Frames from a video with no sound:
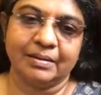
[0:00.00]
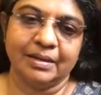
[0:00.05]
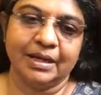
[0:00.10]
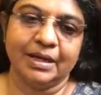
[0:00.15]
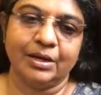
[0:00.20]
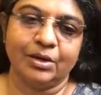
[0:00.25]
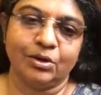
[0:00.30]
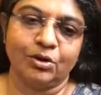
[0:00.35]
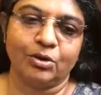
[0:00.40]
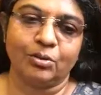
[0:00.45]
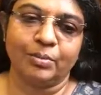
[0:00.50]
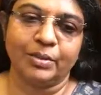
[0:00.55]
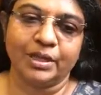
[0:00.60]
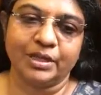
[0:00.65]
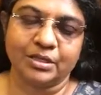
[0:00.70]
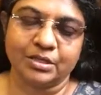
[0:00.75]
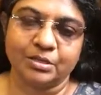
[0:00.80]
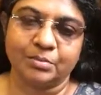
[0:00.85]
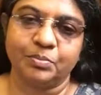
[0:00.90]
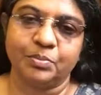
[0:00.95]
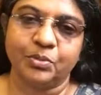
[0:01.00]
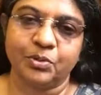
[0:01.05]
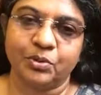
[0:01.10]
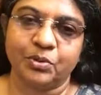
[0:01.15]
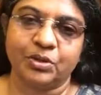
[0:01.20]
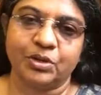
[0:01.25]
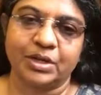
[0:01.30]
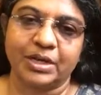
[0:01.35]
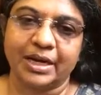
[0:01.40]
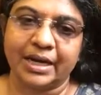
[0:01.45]
economic
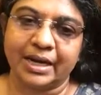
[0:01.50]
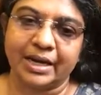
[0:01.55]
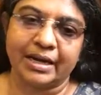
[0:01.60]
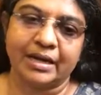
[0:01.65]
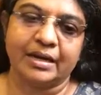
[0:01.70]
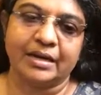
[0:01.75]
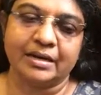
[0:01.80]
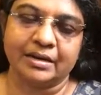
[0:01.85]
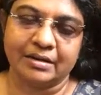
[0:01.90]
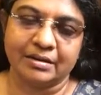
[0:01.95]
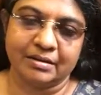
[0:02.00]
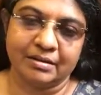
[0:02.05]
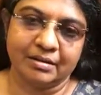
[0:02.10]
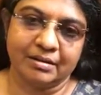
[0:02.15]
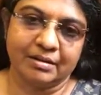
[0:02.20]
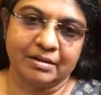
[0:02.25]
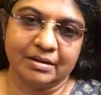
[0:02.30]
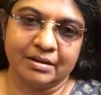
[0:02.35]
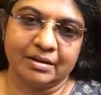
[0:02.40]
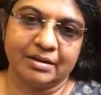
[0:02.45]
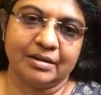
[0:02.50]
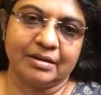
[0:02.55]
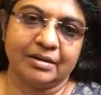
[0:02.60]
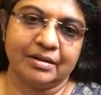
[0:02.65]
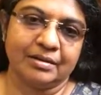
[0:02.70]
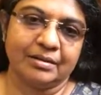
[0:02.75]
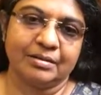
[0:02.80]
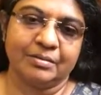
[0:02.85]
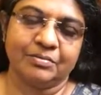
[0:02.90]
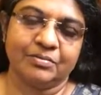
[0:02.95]
support and
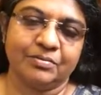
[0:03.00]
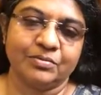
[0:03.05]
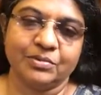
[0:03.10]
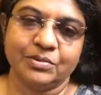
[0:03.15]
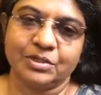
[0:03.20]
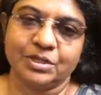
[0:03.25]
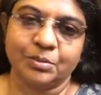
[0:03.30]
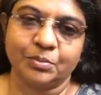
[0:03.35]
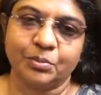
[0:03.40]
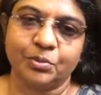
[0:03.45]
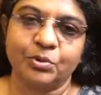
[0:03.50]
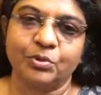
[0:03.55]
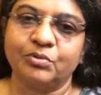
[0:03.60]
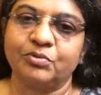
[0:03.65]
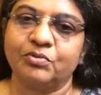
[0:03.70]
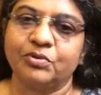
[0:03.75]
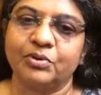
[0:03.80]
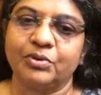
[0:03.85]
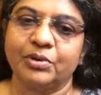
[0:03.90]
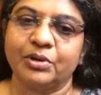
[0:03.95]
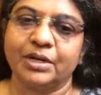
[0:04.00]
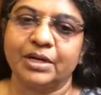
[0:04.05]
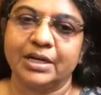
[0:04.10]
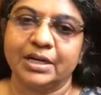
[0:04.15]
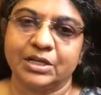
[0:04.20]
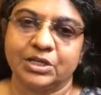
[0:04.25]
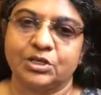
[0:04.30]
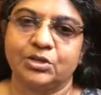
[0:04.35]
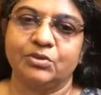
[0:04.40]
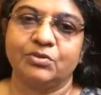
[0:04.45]
support for
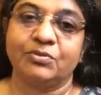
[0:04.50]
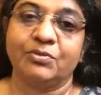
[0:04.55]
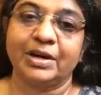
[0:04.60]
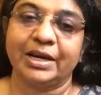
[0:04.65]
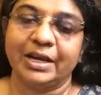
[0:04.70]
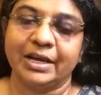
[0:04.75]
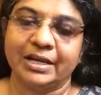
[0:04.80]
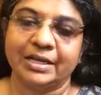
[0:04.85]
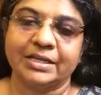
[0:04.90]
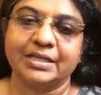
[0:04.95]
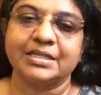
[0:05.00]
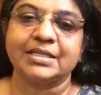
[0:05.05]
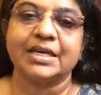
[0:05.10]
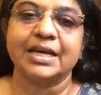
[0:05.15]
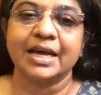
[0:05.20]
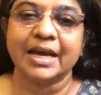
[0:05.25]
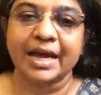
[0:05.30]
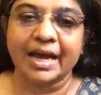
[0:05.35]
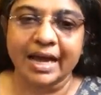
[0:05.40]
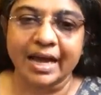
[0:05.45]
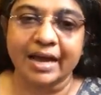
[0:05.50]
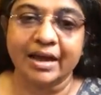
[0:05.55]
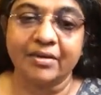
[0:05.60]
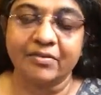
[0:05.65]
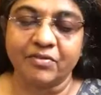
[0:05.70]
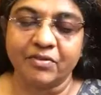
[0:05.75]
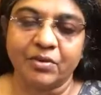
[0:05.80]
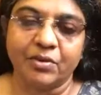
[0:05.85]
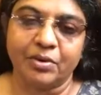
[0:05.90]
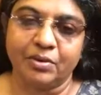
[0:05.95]
reduction of violence
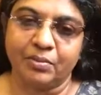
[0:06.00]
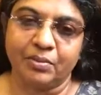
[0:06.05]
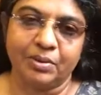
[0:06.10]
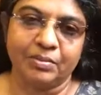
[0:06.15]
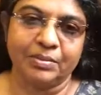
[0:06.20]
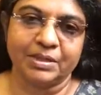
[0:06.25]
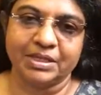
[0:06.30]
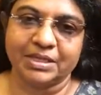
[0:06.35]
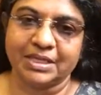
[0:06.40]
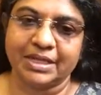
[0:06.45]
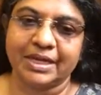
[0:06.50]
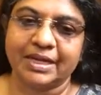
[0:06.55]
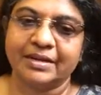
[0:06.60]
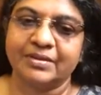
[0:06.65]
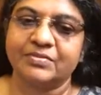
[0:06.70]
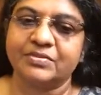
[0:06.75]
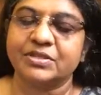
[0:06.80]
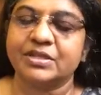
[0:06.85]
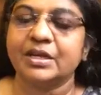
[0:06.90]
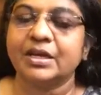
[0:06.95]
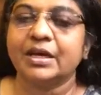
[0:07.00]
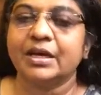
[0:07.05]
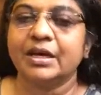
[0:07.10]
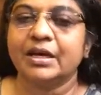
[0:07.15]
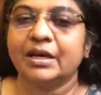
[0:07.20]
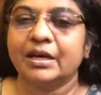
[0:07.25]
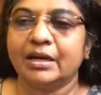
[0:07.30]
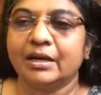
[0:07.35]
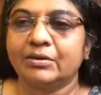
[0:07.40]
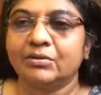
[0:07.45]
have on women's lives?
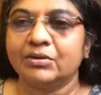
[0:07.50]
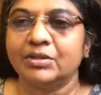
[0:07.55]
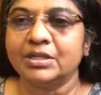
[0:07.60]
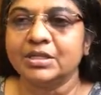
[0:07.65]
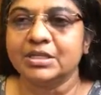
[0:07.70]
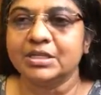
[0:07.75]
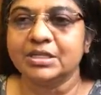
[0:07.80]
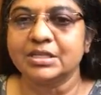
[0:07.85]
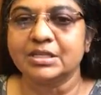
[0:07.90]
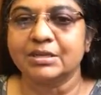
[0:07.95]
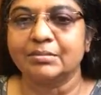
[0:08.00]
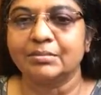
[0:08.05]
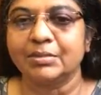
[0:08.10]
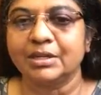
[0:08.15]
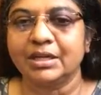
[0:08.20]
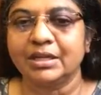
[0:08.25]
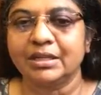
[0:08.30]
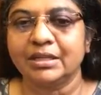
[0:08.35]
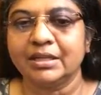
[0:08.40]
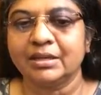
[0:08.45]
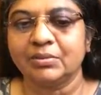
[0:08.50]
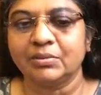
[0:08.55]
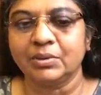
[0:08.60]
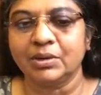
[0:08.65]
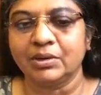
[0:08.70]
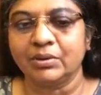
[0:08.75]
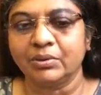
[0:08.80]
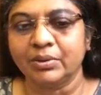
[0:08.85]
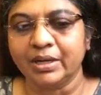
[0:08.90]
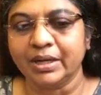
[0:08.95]
Now, this is something that
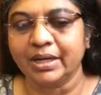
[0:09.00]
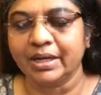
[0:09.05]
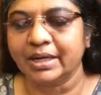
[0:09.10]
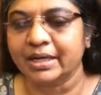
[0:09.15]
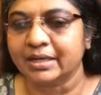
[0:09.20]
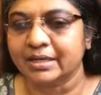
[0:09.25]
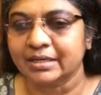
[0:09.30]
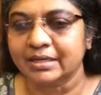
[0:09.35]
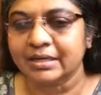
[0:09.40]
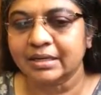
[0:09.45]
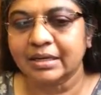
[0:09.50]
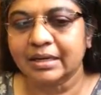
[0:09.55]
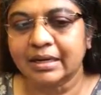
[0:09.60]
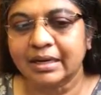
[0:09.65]
we're looking at